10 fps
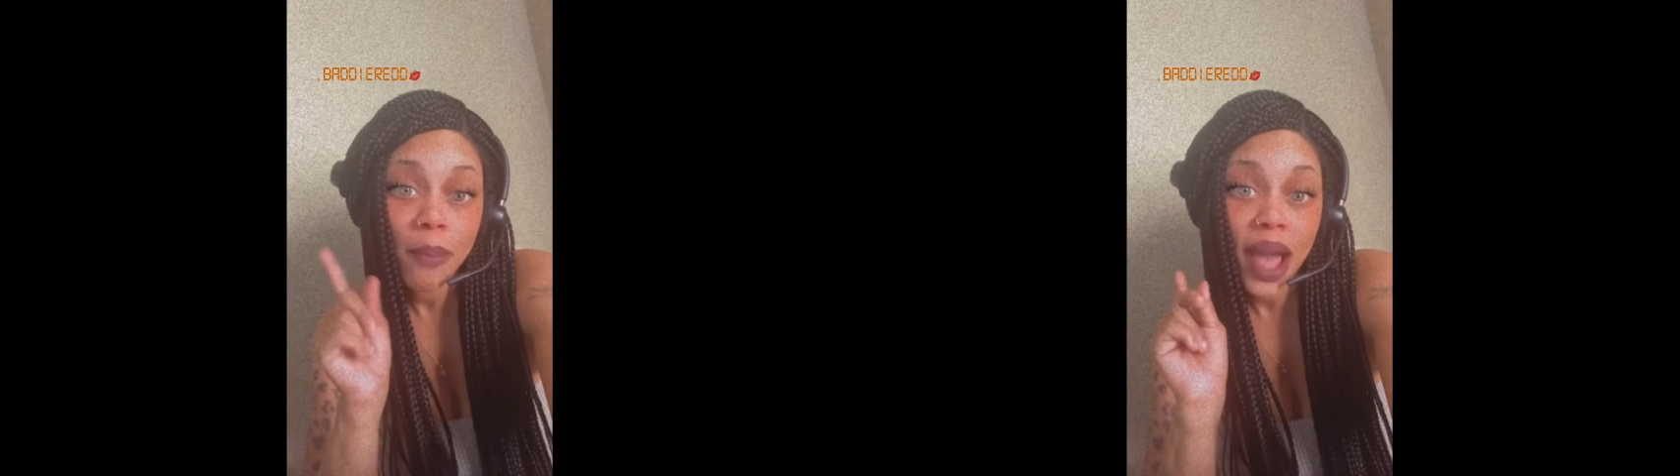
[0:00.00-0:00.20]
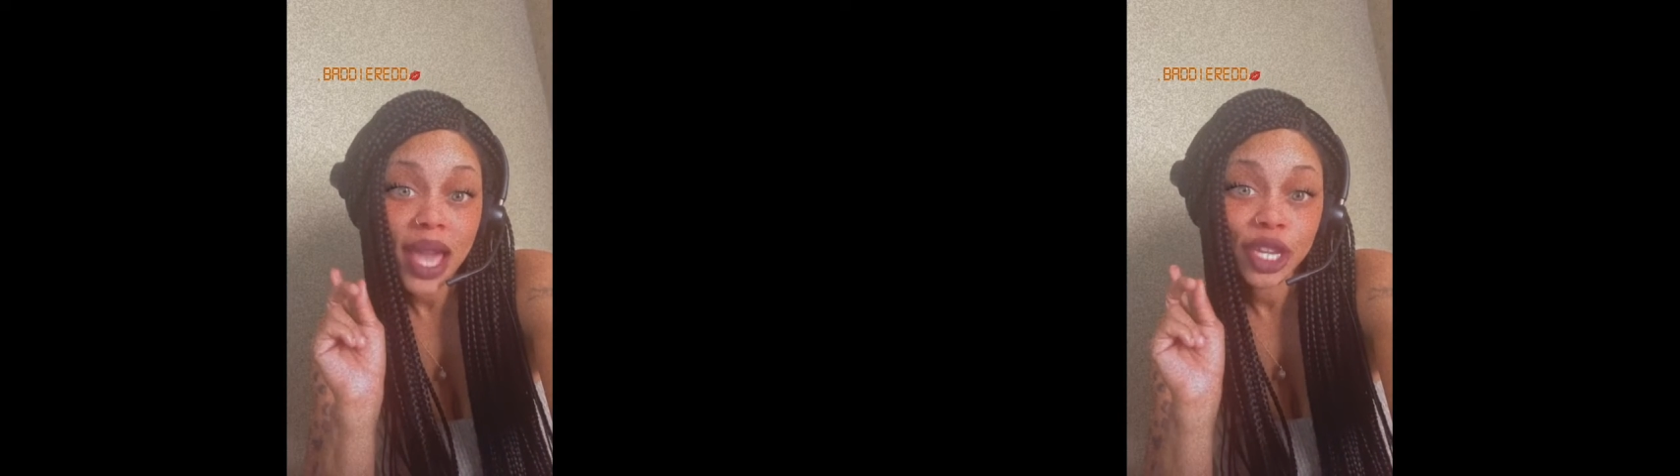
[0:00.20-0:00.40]

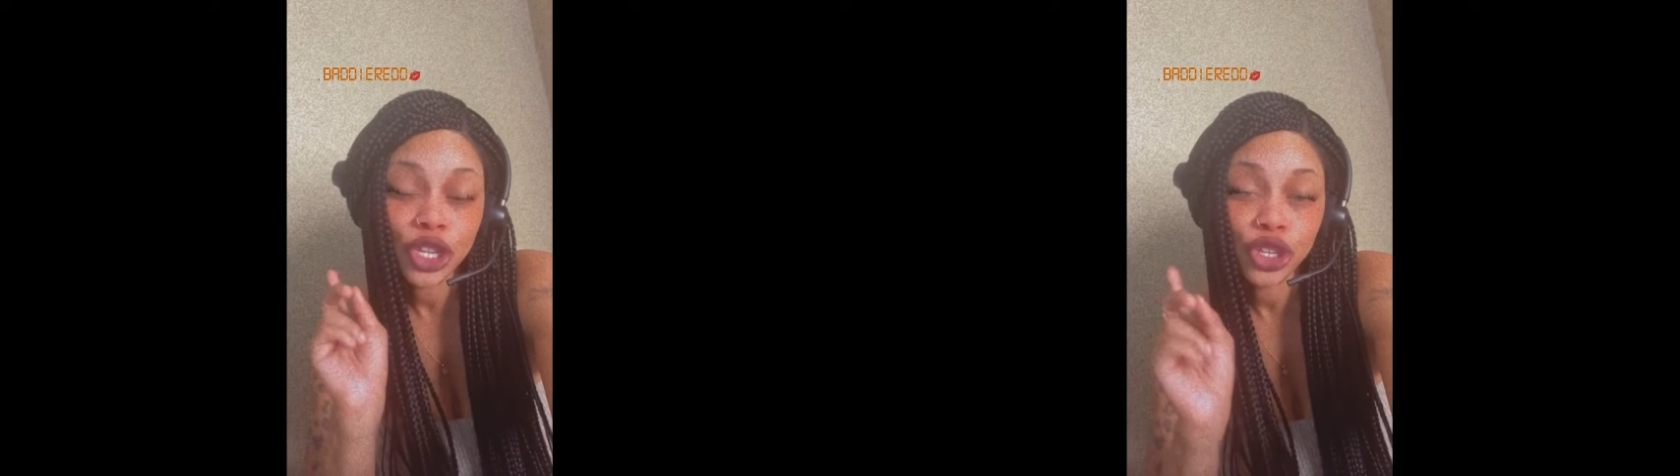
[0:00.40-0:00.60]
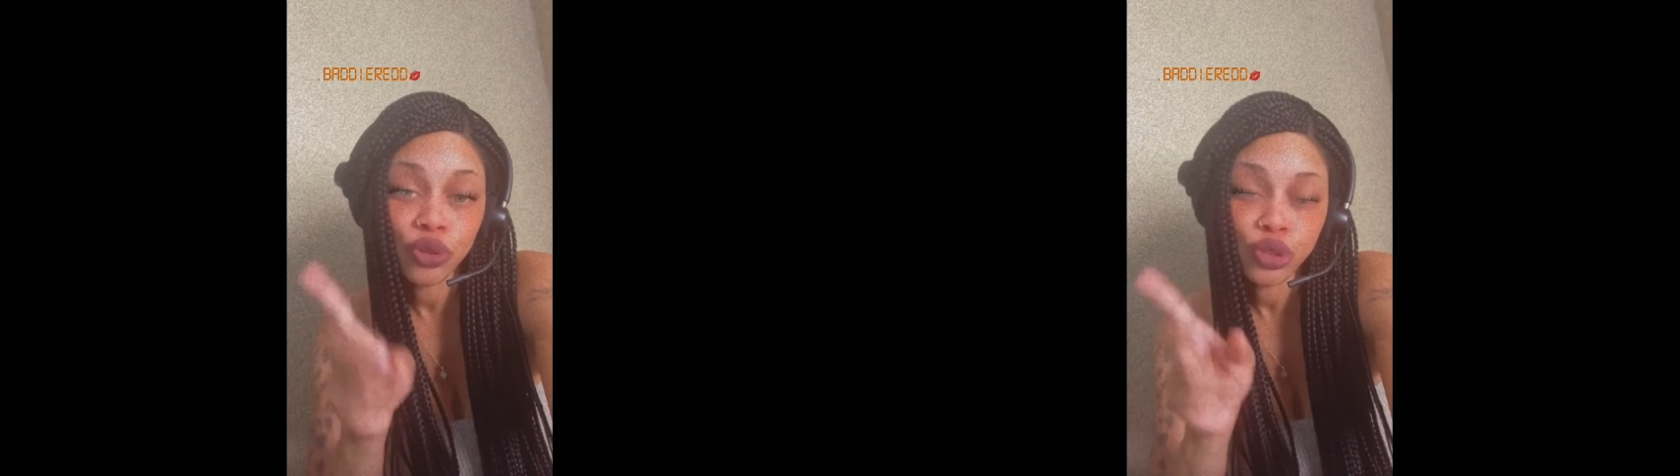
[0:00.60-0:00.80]
my
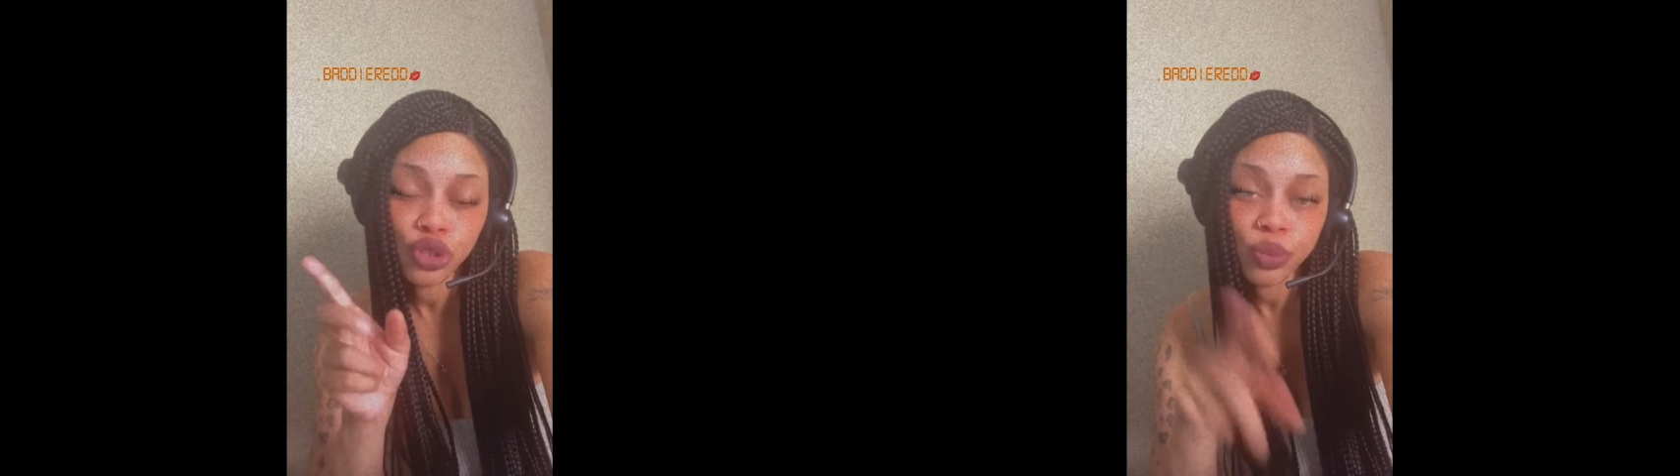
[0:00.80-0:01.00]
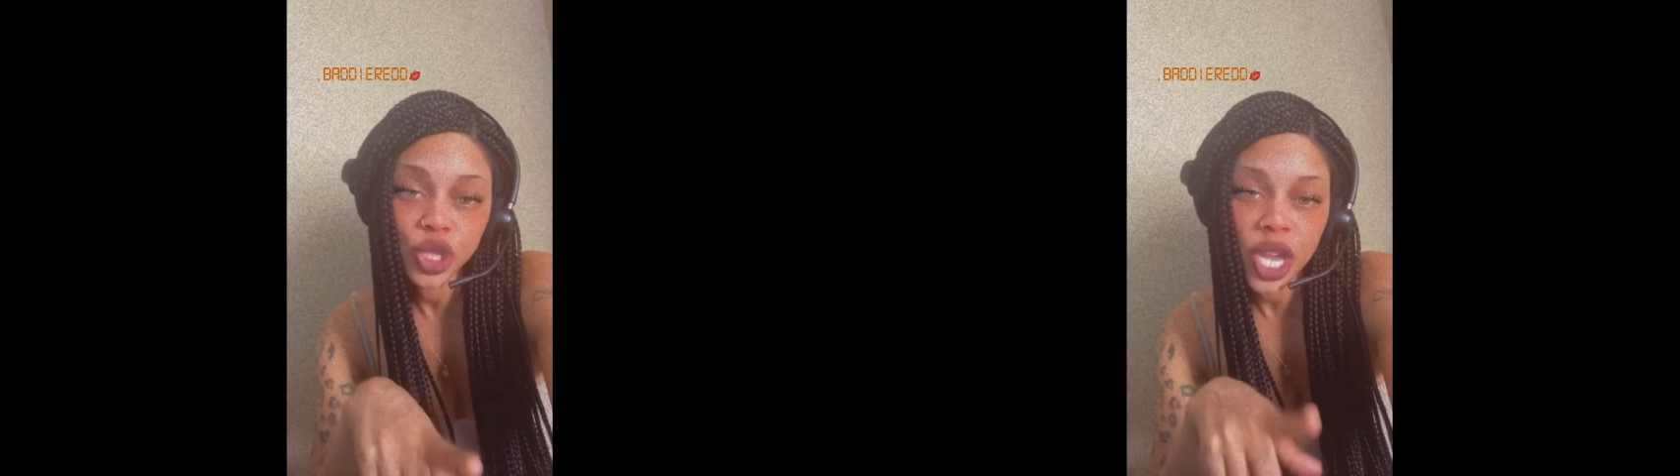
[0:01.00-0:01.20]

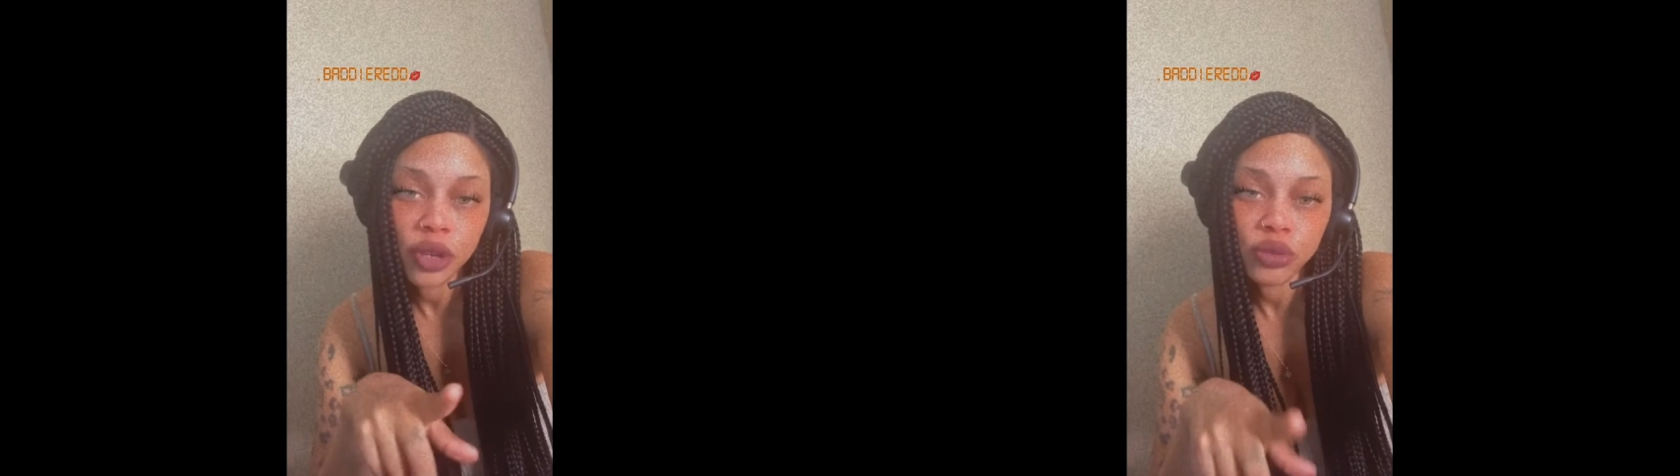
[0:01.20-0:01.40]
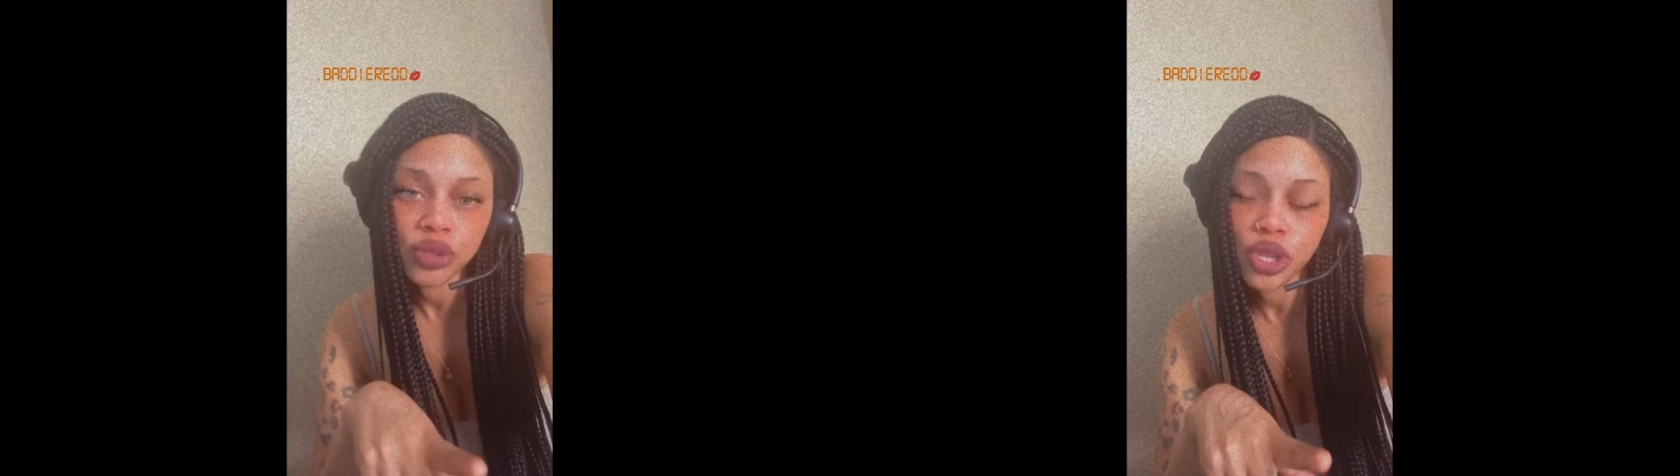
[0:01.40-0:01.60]
YouTube
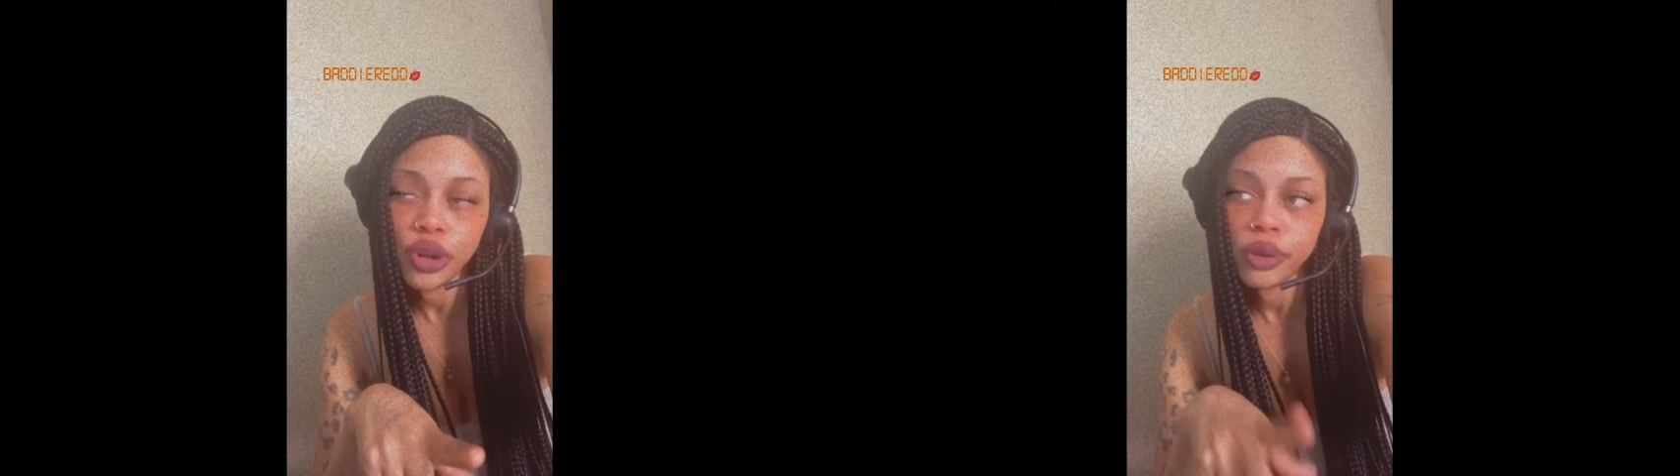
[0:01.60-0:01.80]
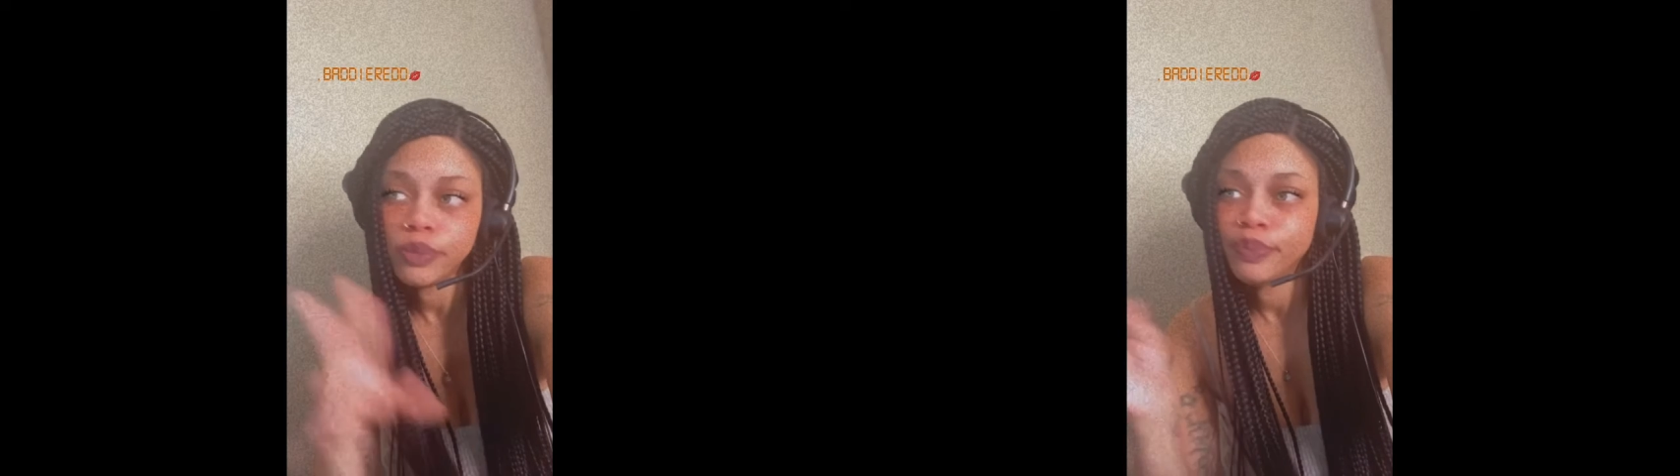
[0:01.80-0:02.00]
channel.
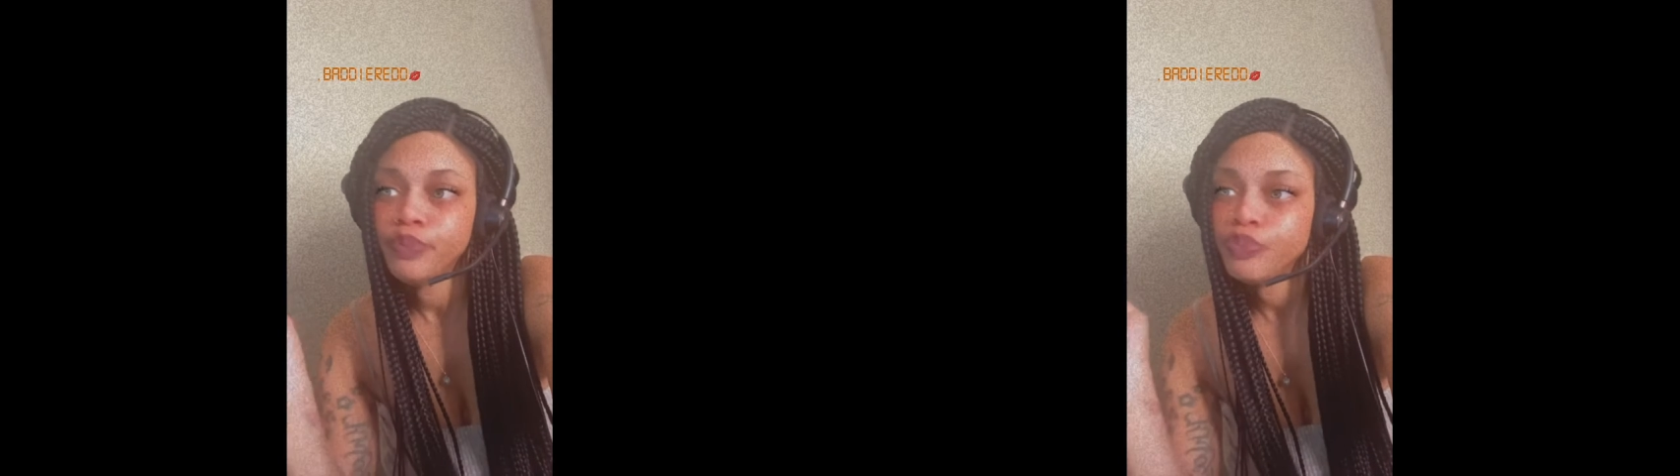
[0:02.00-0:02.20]
So,